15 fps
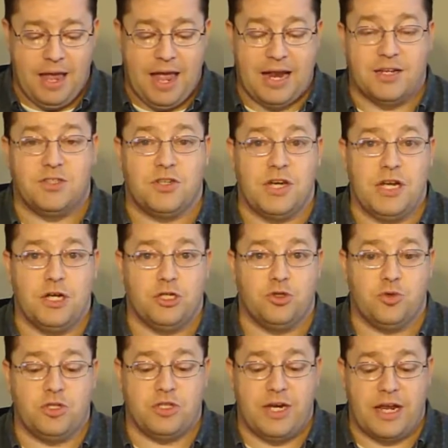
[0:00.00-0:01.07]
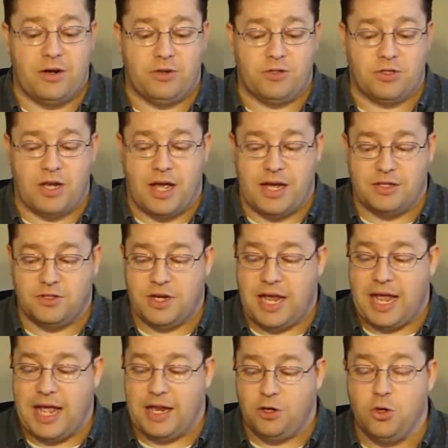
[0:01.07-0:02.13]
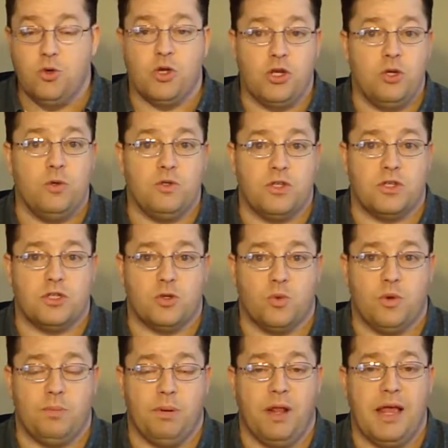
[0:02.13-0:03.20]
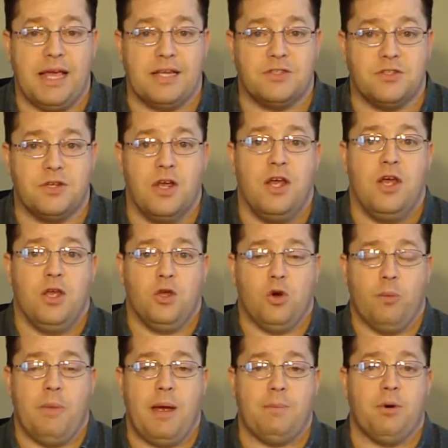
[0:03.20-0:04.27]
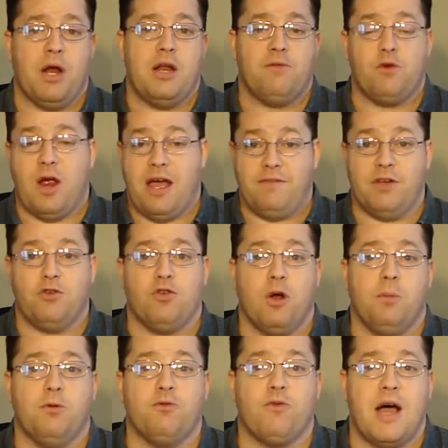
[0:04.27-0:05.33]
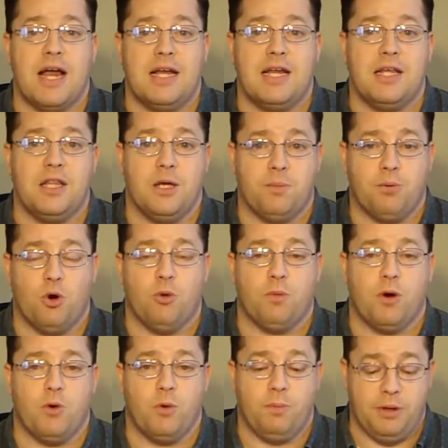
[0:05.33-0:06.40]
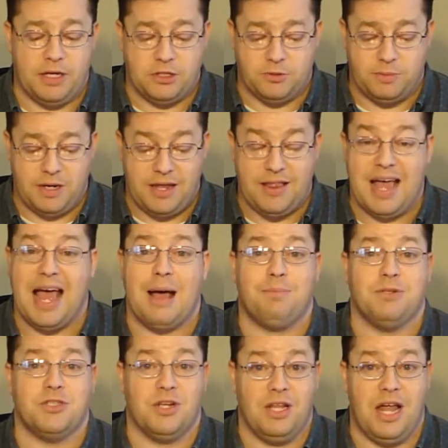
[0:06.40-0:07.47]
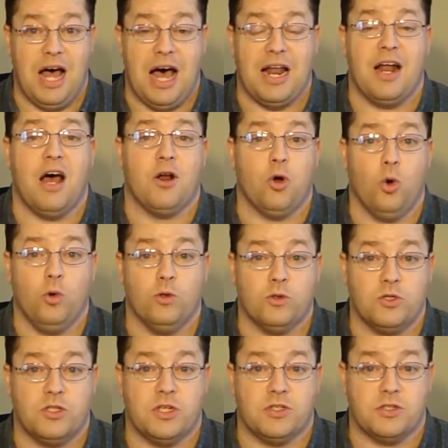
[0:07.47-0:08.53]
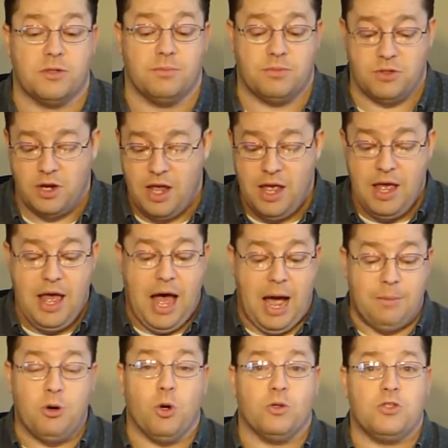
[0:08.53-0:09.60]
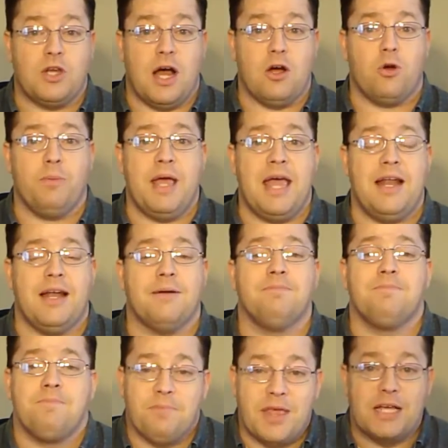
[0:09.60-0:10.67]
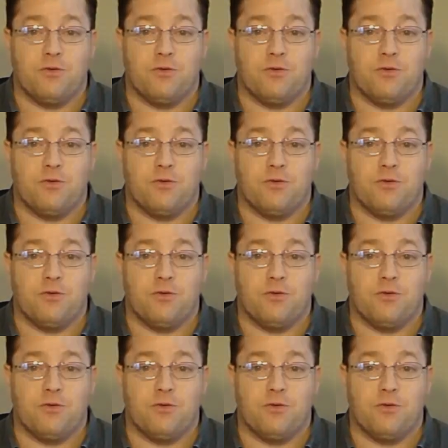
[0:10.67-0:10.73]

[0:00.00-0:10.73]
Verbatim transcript: and it's an industry standard size and you can use this to replace your membrane if you're having trouble finding the appropriate replacement. And that happens a lot on older systems. I'm your host, Aquaman, and